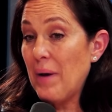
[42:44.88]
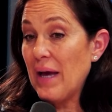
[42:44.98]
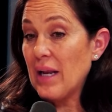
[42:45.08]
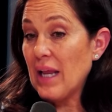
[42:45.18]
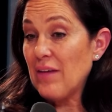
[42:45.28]

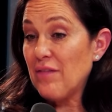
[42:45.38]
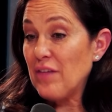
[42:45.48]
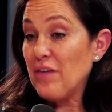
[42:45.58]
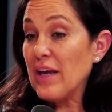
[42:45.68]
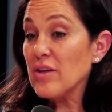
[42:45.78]
But
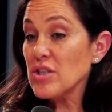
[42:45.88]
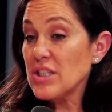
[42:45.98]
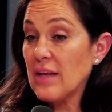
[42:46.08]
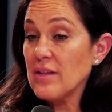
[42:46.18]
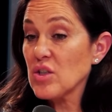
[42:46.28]
if I
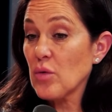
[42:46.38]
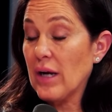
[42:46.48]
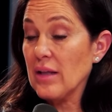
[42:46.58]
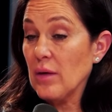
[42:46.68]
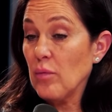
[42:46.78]
understand this
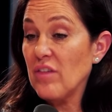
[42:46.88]
correctly,